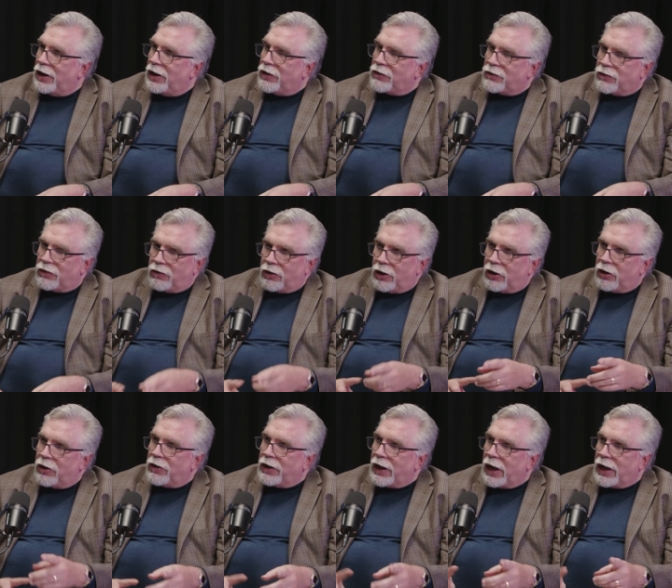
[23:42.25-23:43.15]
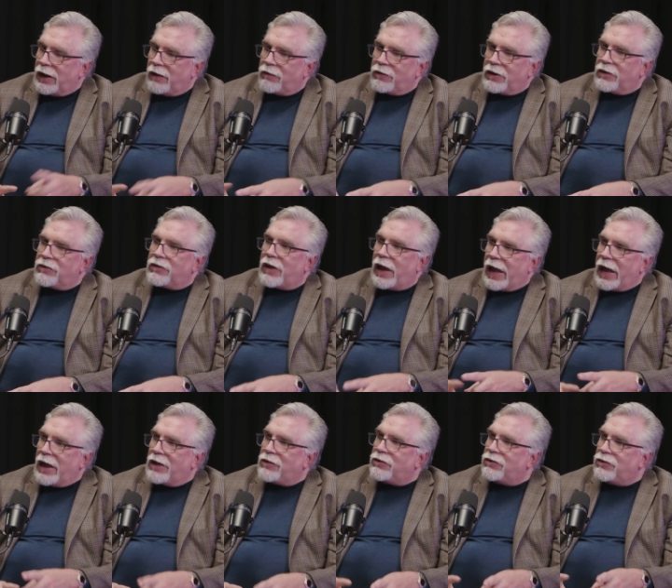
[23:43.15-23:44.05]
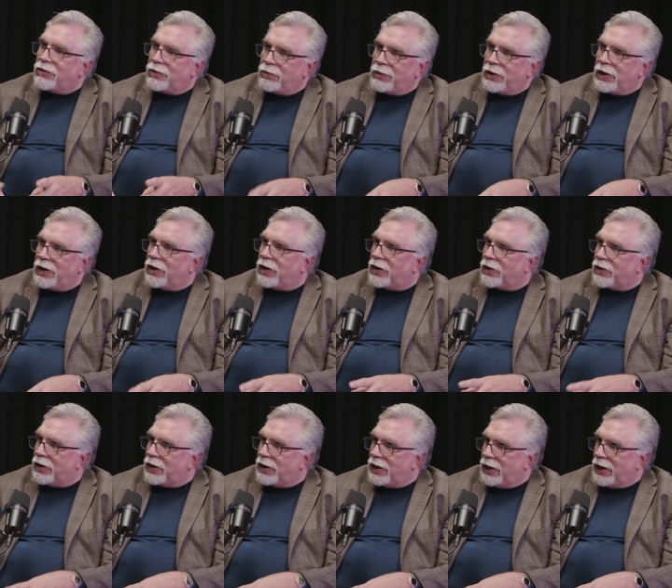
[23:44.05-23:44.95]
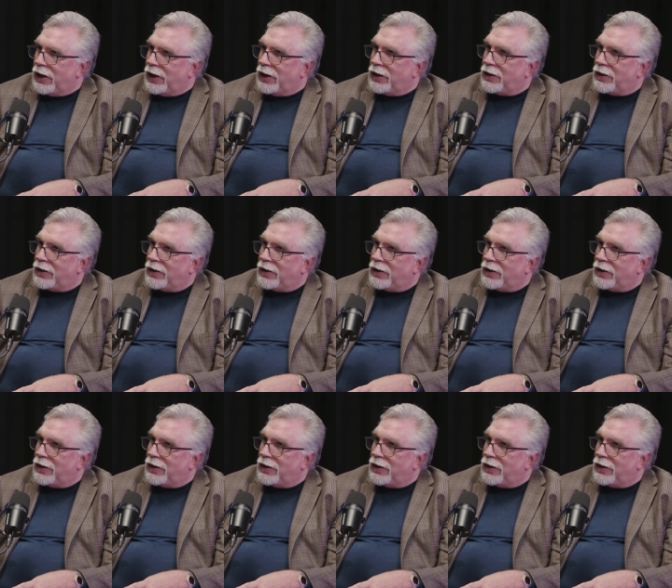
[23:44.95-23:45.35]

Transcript: So all that evidence has to be authenticated.